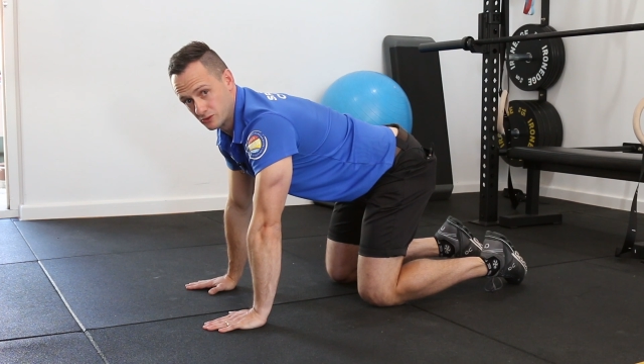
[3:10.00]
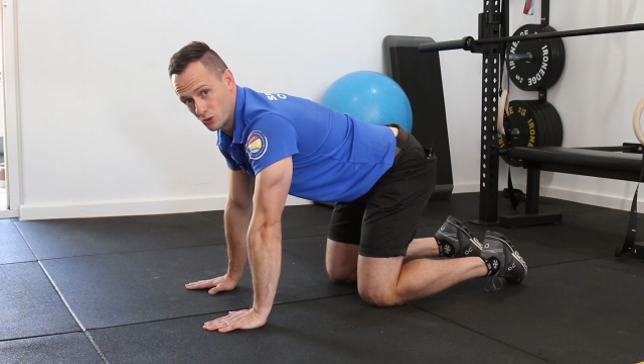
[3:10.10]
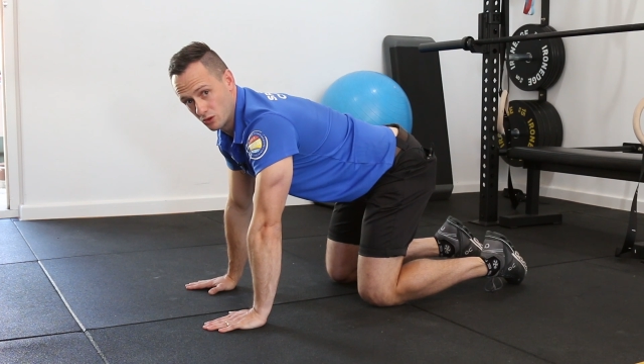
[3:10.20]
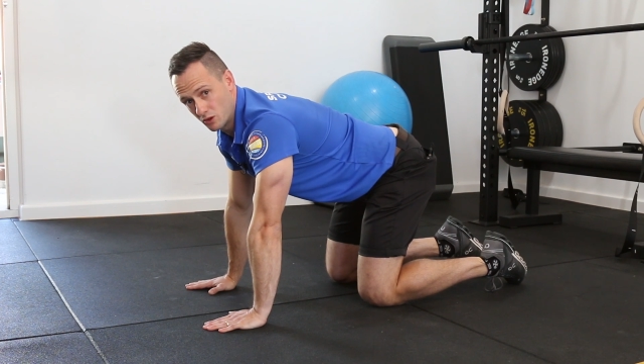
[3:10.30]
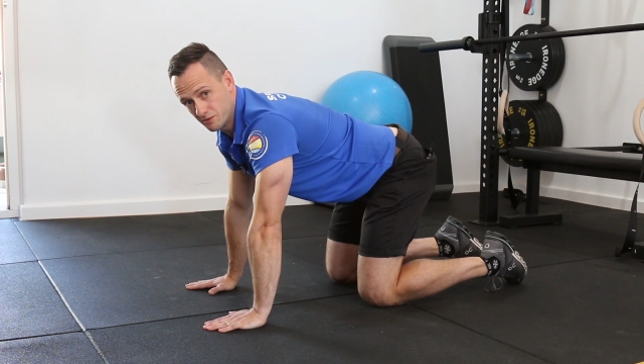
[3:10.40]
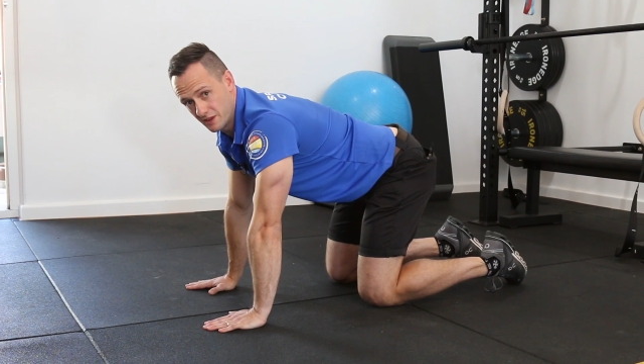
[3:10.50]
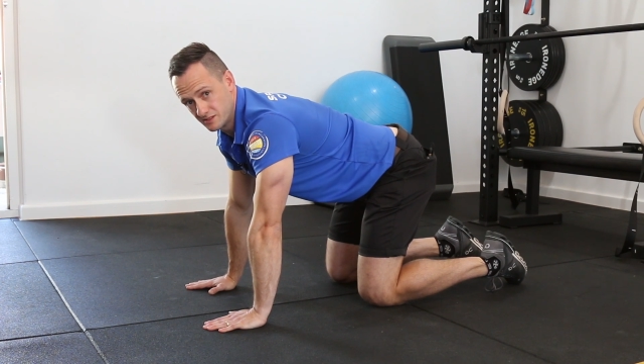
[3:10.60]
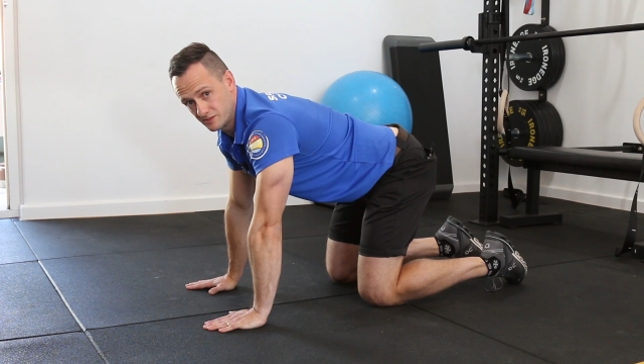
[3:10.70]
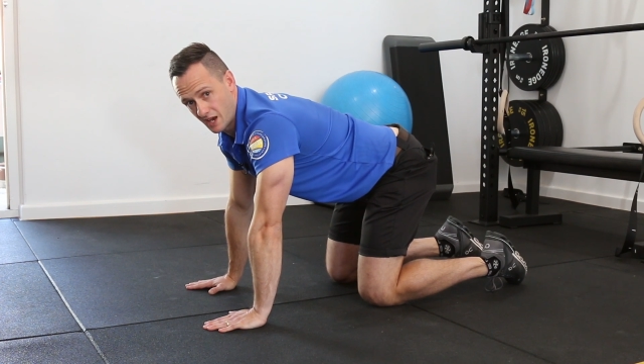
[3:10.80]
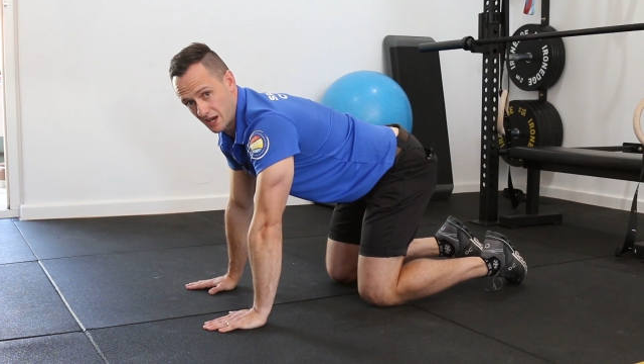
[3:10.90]
So a lot of these
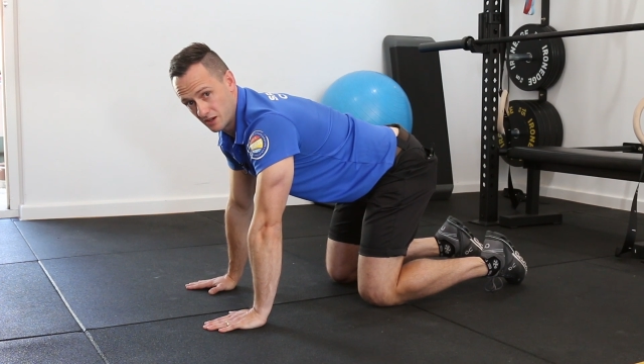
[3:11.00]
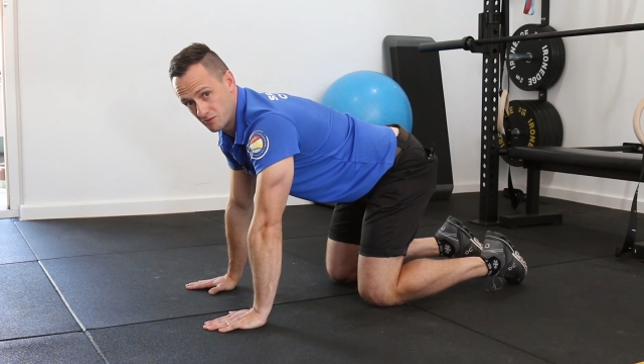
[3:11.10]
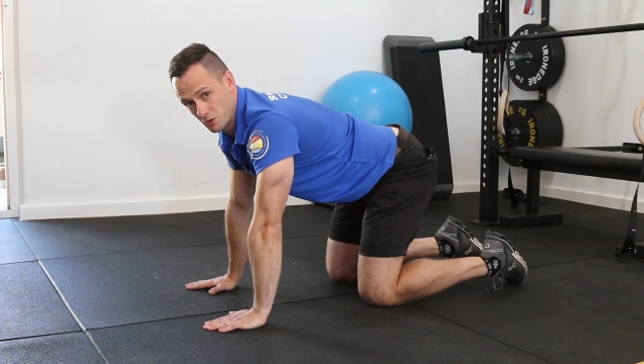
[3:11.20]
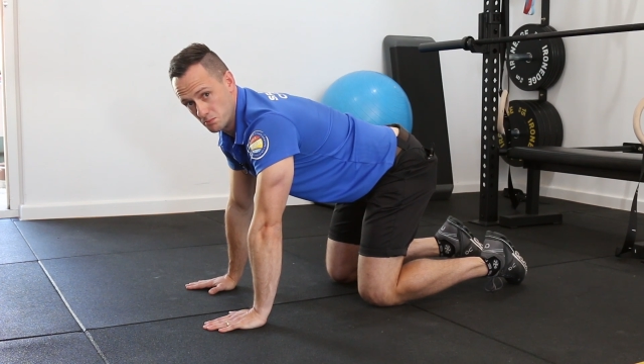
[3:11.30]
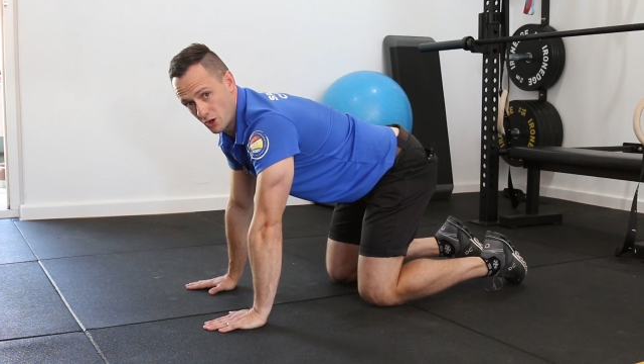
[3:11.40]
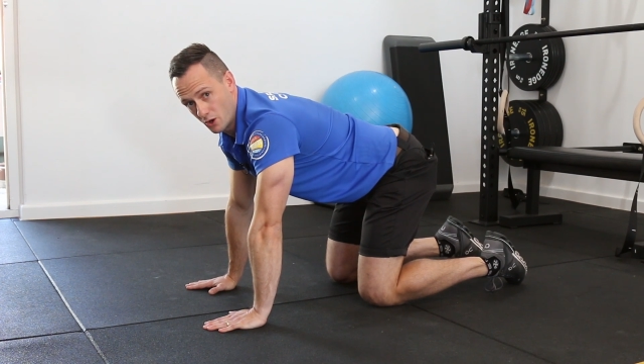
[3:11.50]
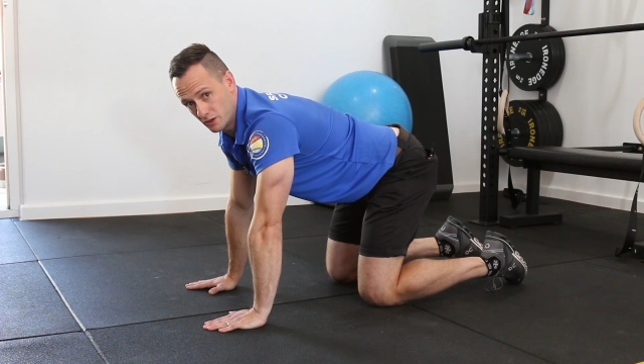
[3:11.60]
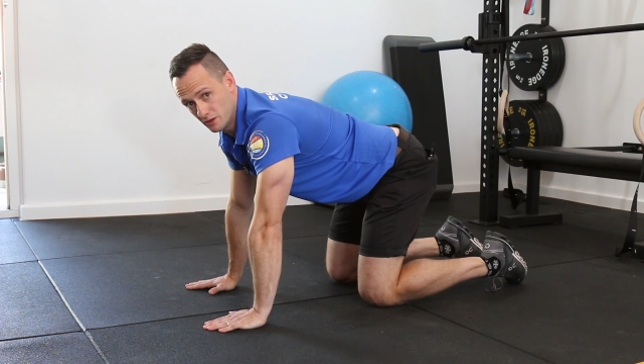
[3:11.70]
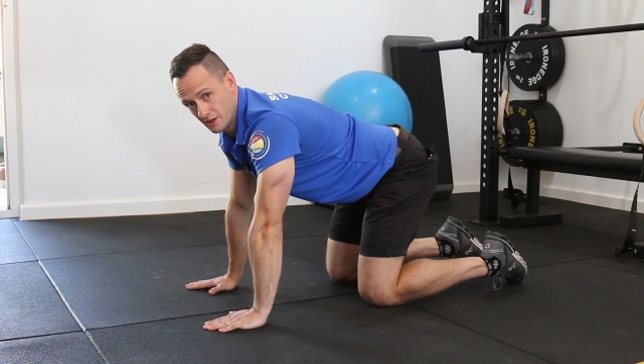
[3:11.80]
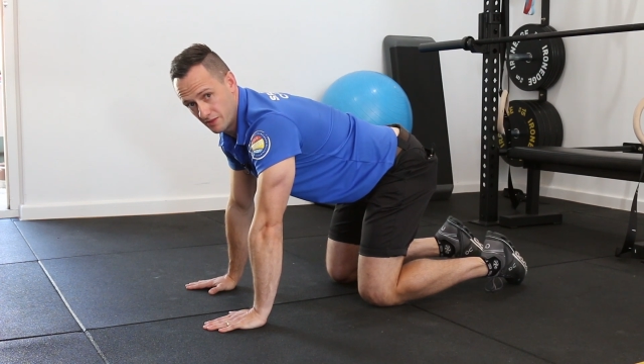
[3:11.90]
are taken from
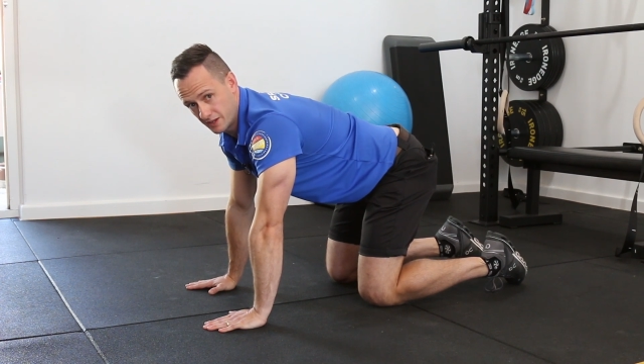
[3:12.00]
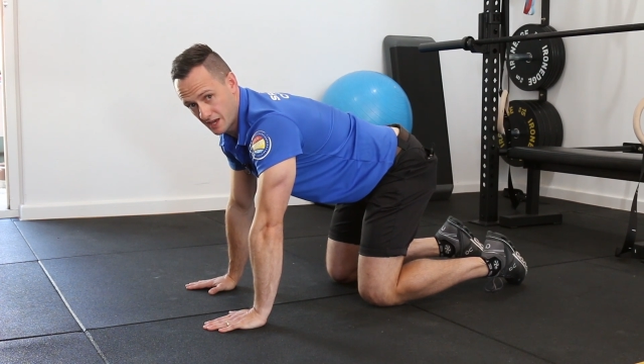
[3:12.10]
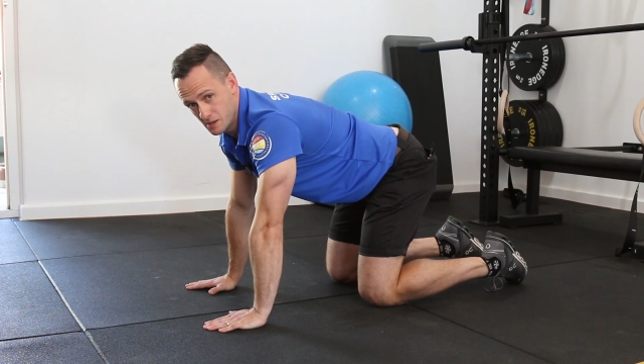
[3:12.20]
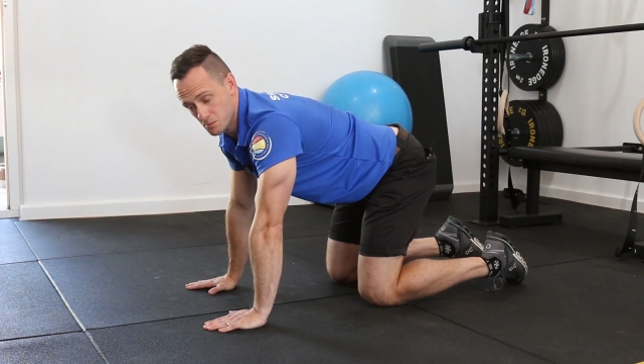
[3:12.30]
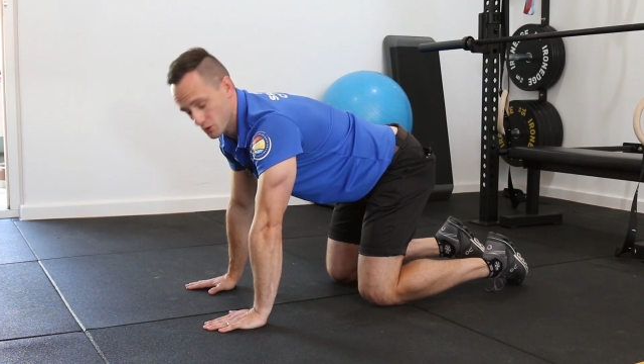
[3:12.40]
yoga. They're the key